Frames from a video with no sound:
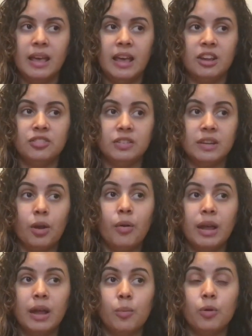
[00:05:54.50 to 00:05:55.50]
And she's like,
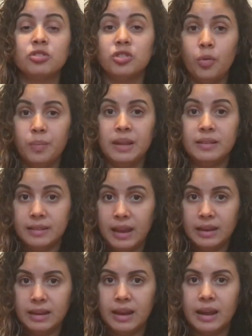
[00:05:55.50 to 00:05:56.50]
okay, well, show me, scan
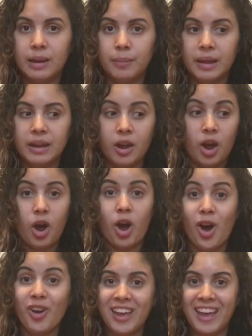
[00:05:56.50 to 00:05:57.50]
it. And I'm like,
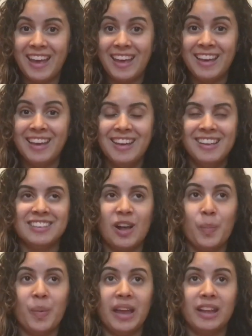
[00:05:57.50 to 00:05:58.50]
okay. So
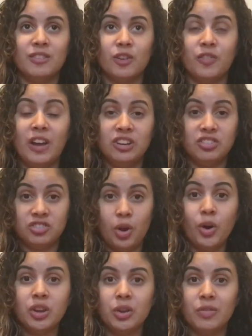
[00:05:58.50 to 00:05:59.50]
I'm like, so if I show
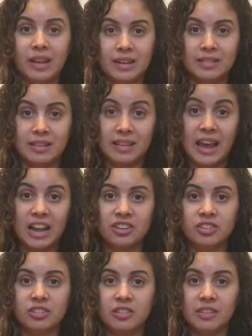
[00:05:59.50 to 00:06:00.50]
you that it's
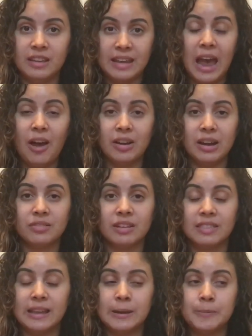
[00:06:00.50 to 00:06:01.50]
attaching to the account and
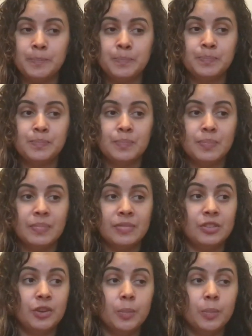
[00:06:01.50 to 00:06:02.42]
everything, you're